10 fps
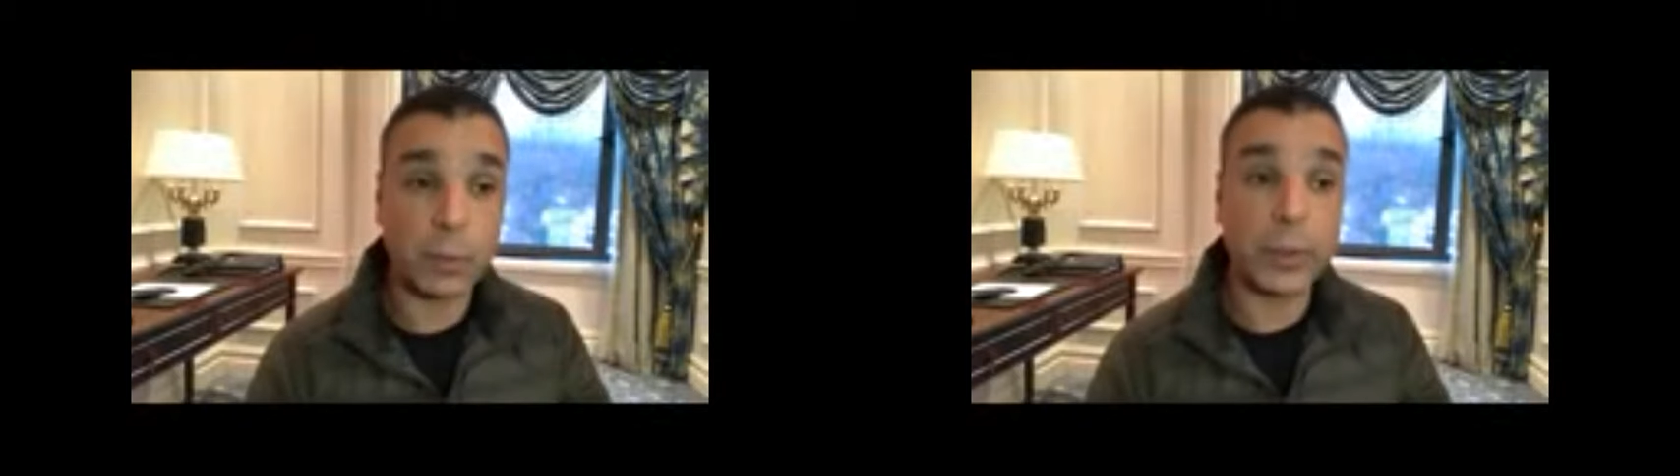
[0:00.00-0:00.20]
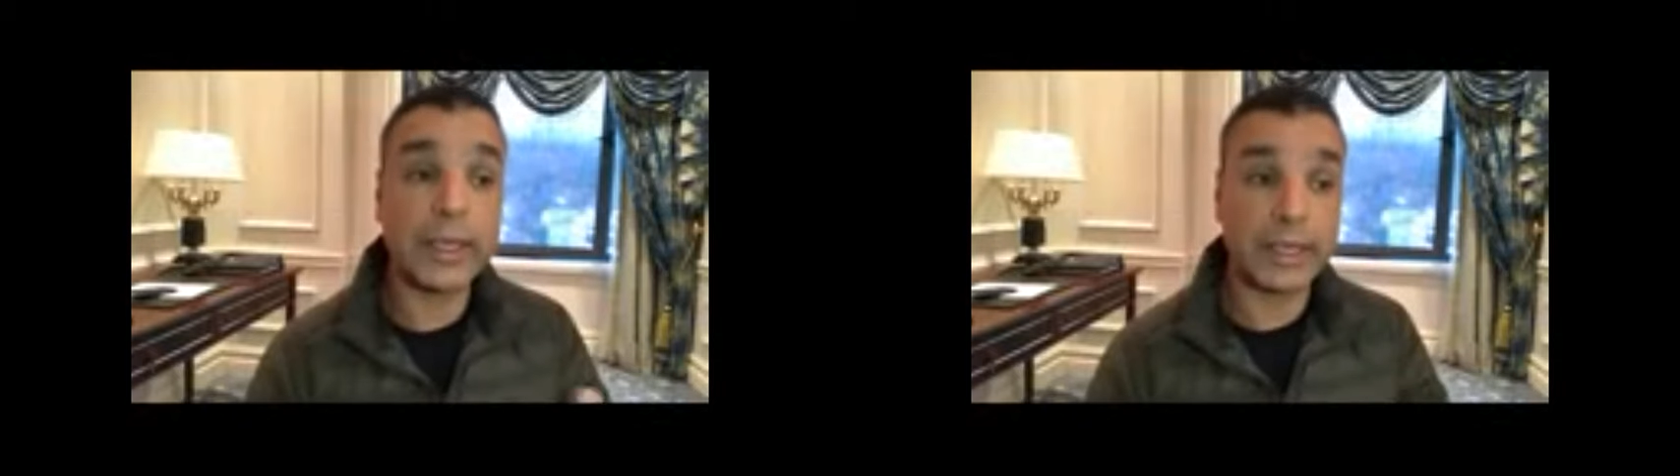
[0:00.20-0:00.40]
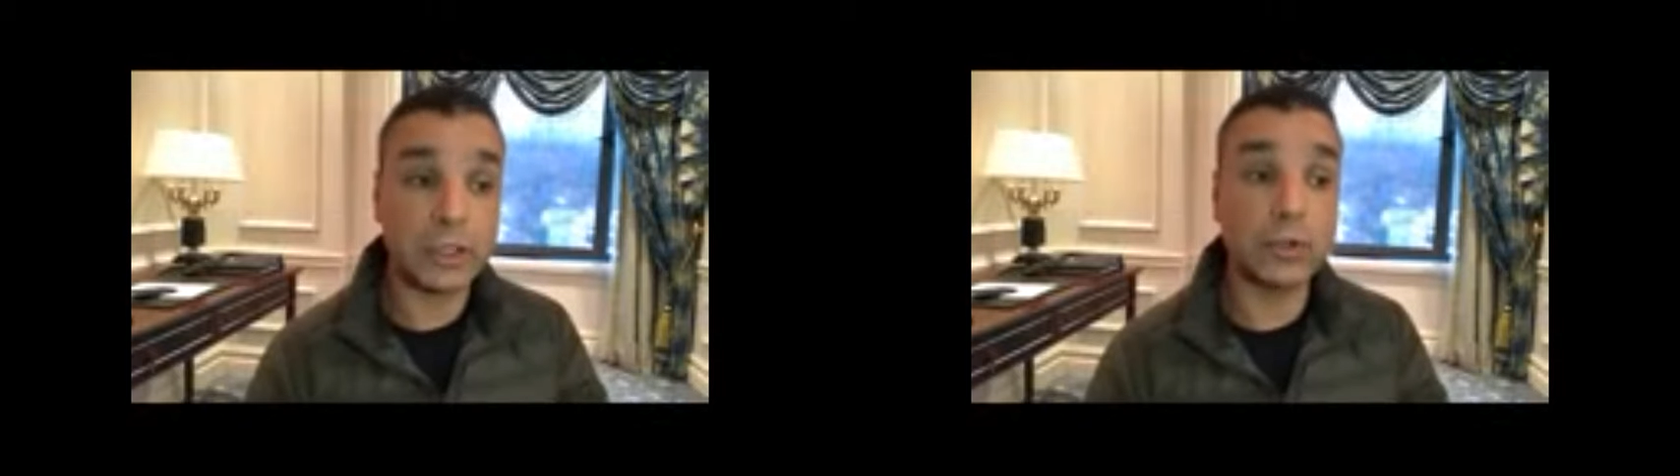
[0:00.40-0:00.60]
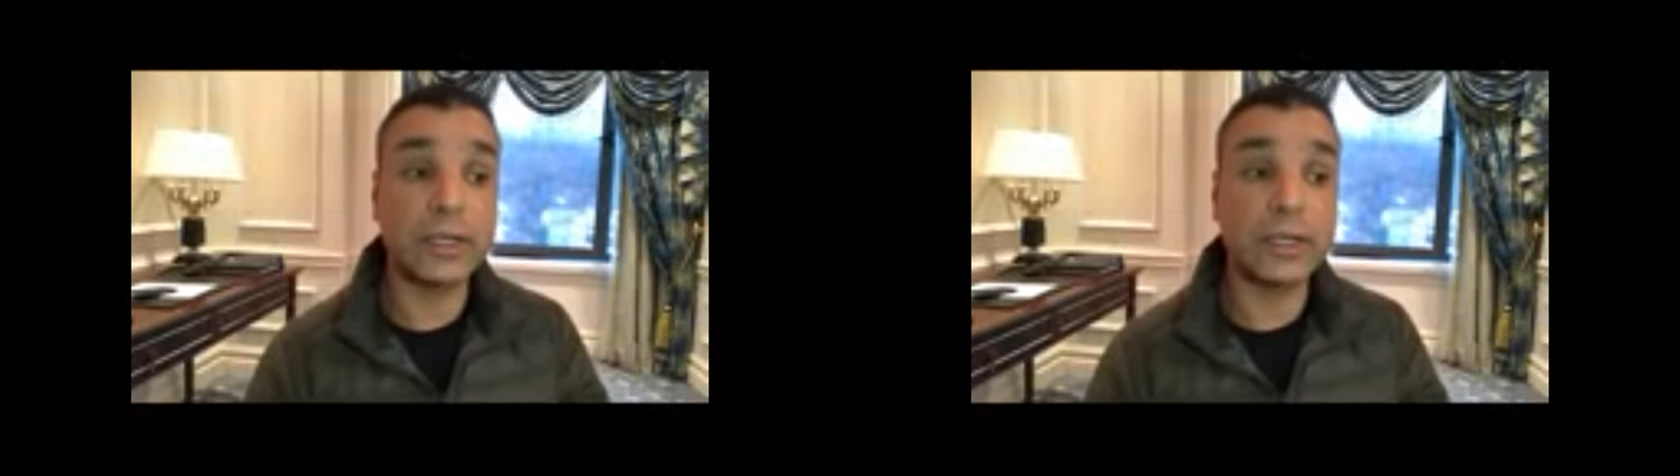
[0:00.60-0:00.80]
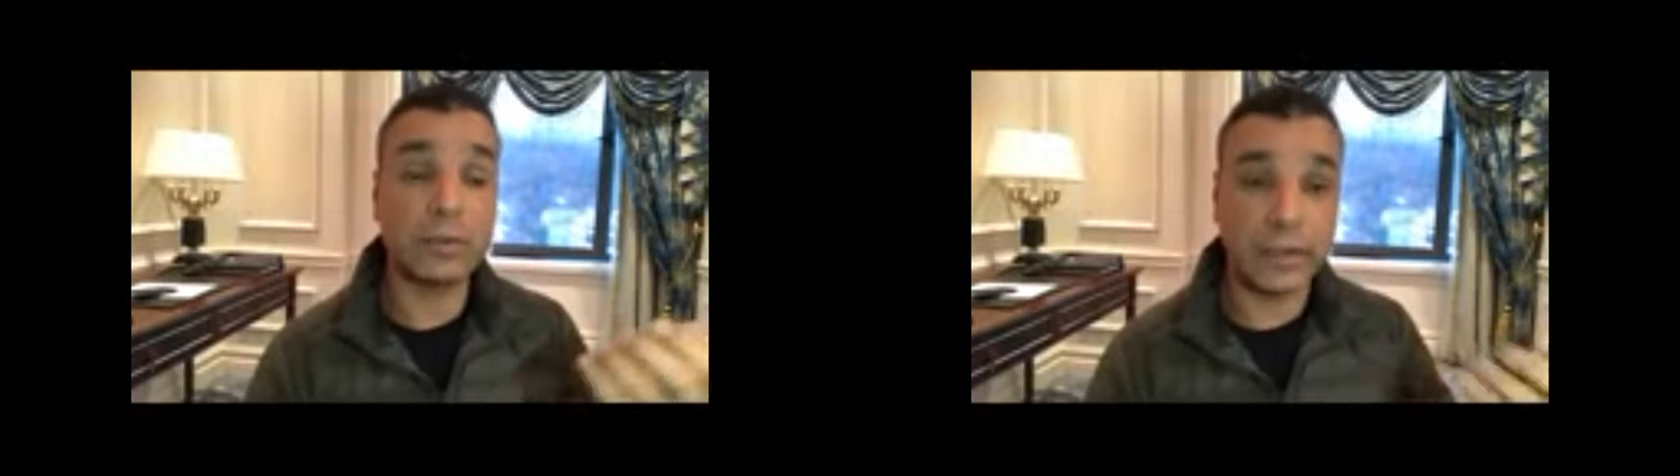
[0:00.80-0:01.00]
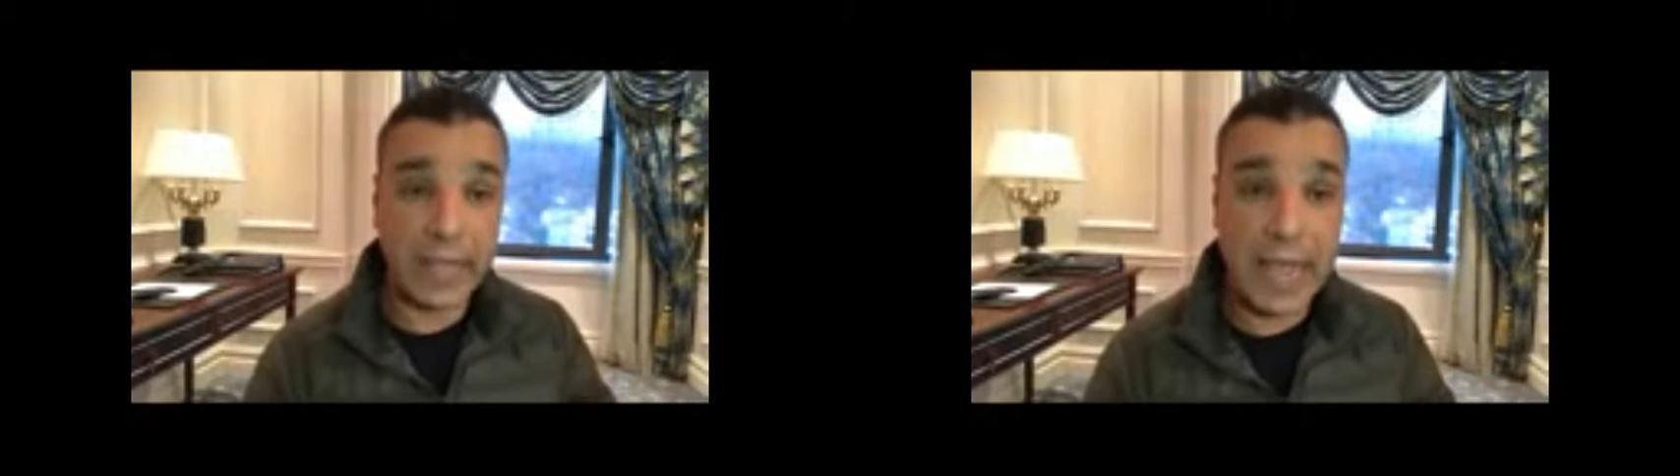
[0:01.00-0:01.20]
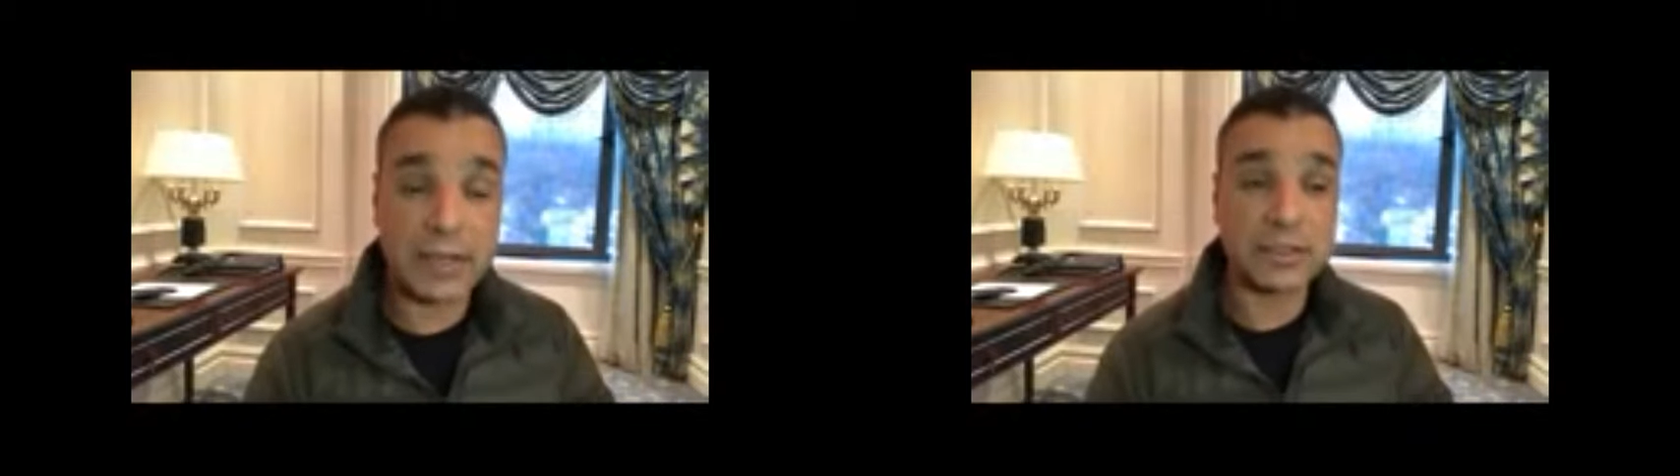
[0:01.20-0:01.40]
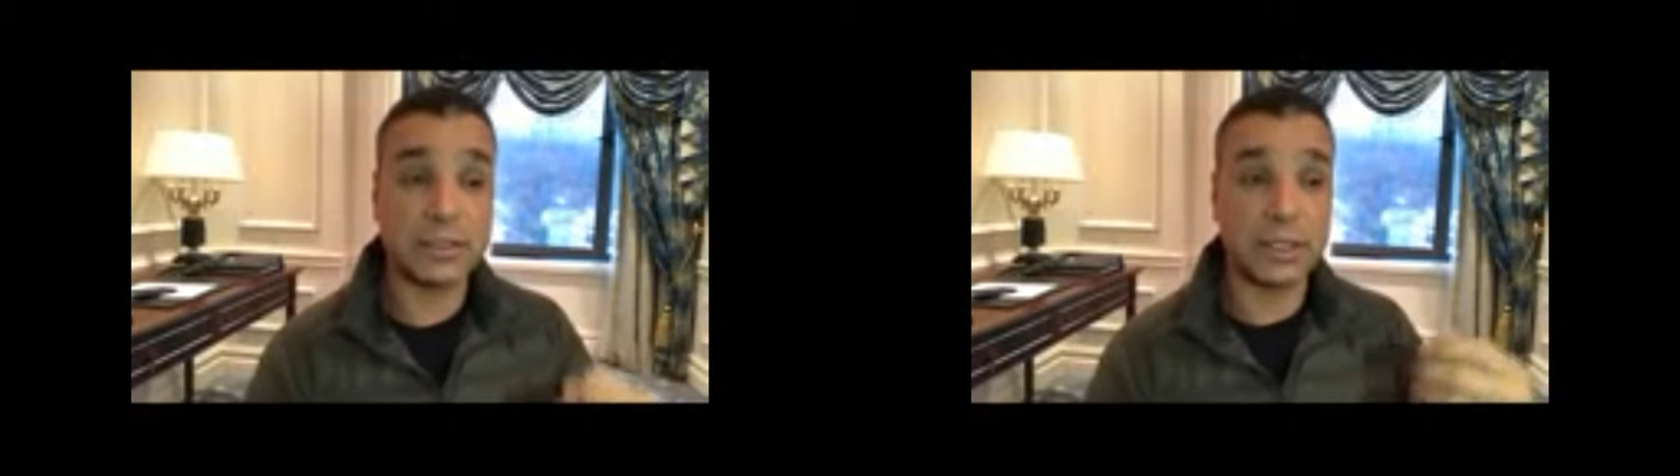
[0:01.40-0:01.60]
We can enjoy now the
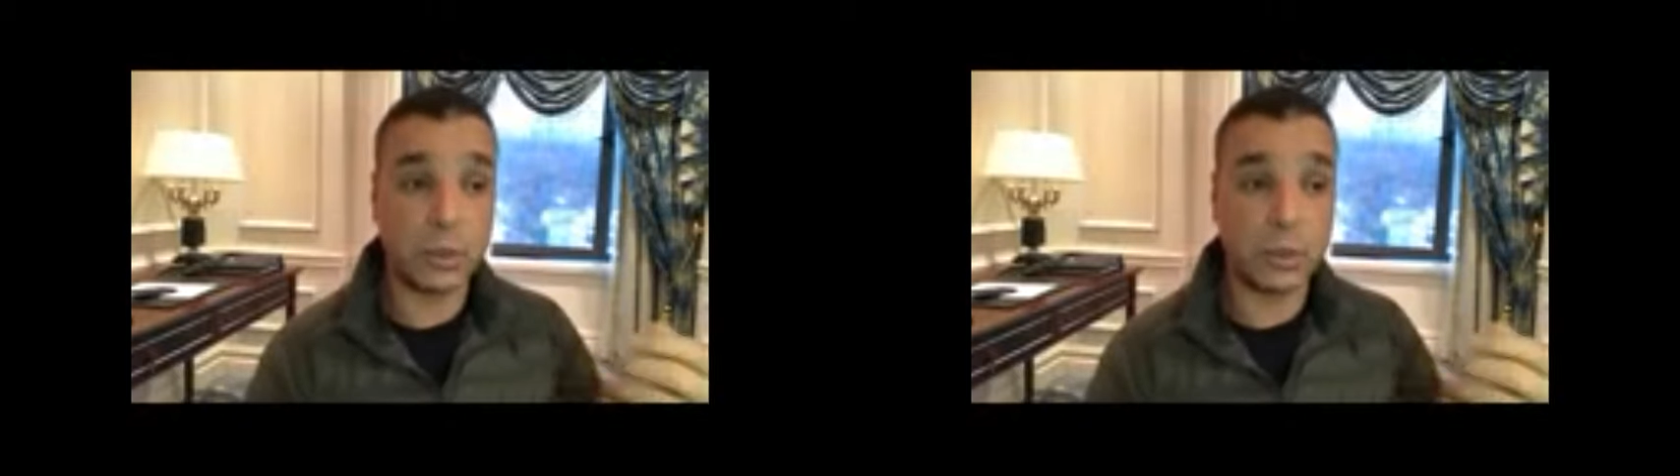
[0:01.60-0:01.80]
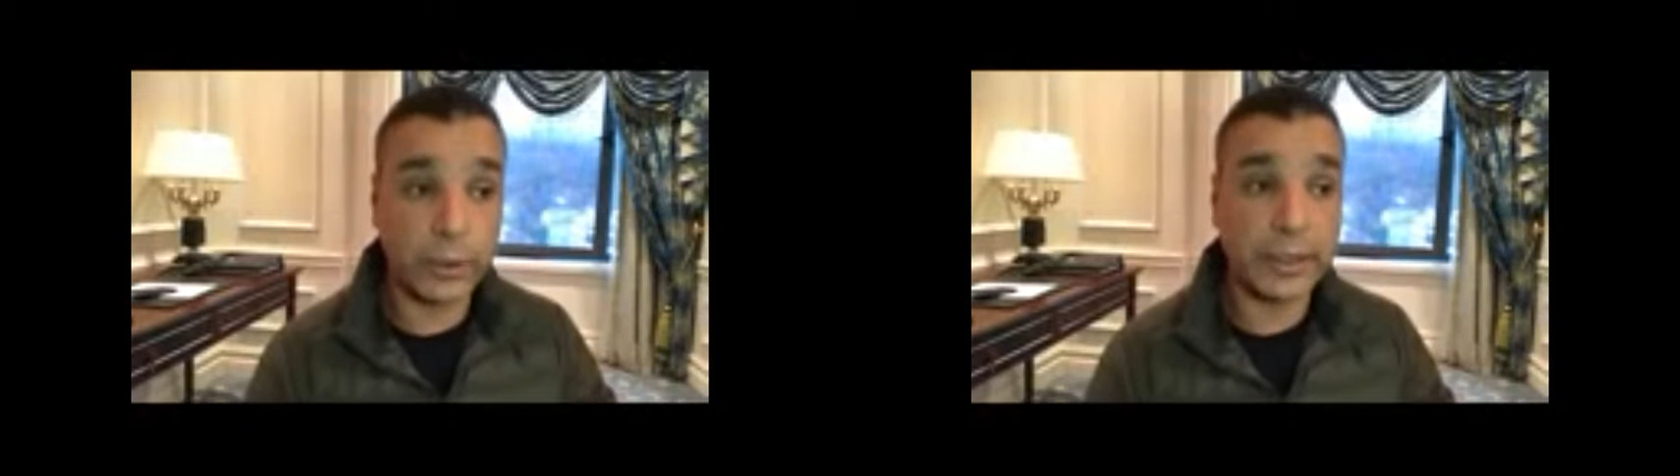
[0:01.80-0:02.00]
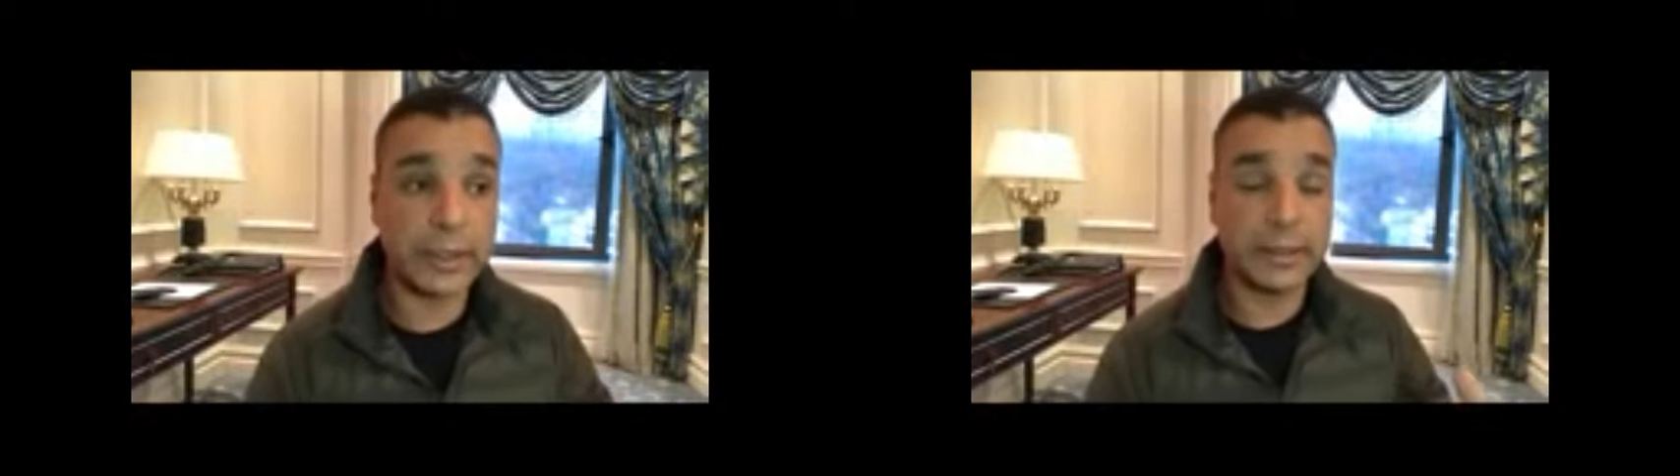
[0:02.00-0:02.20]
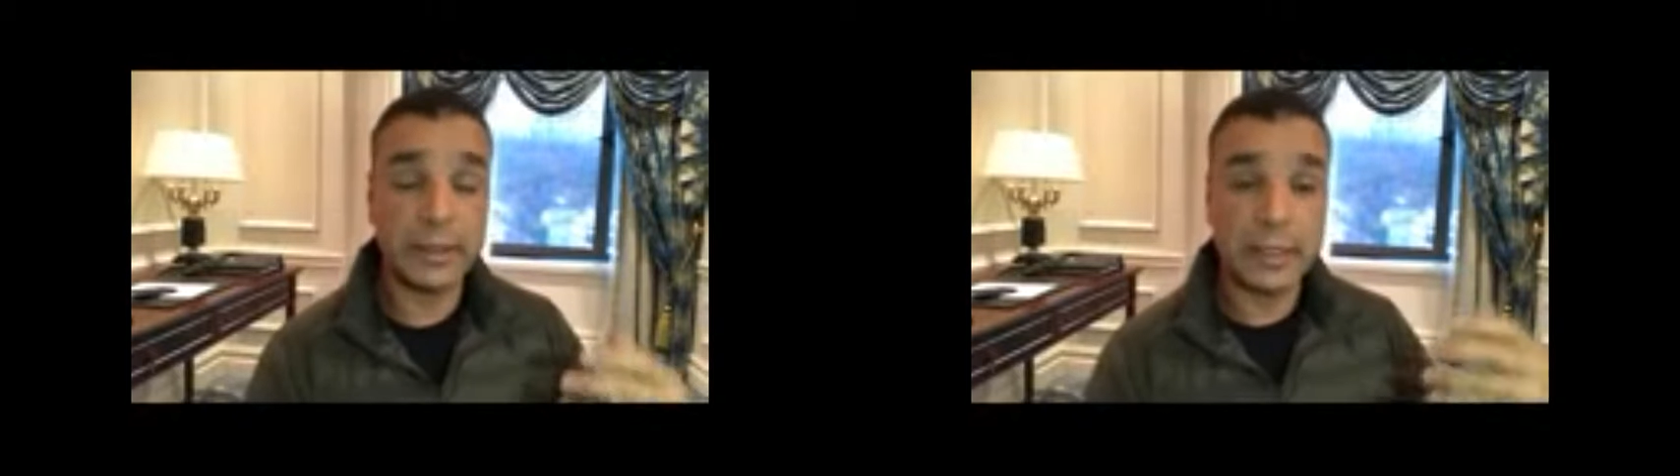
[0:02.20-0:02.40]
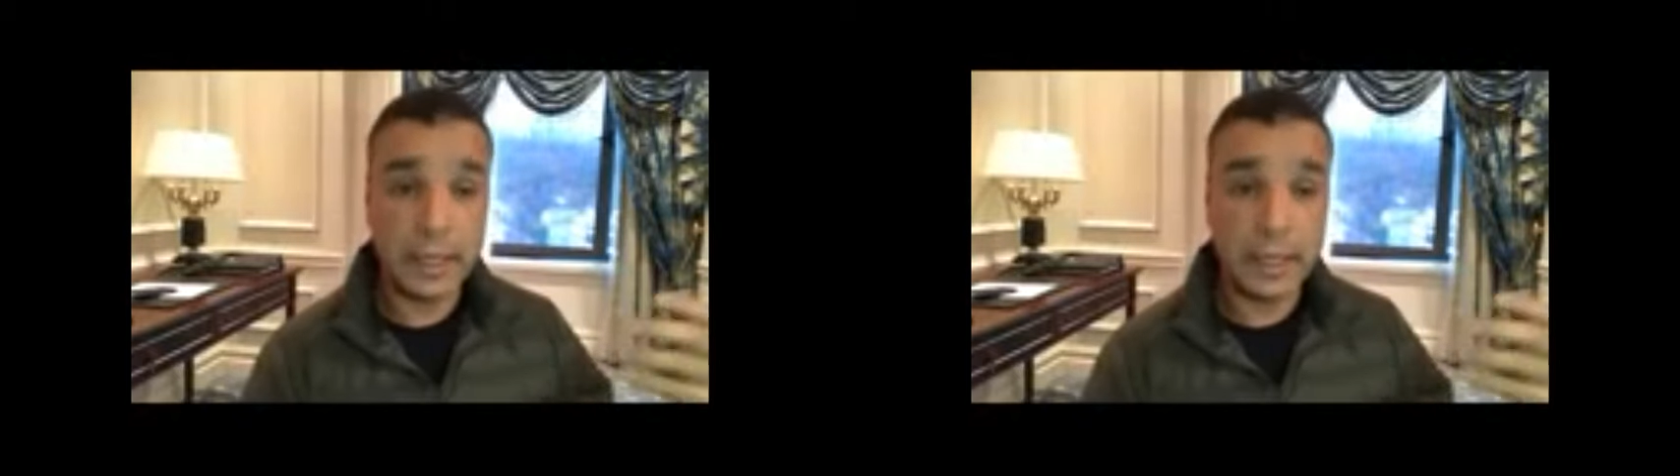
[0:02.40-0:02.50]
gas and the oil and,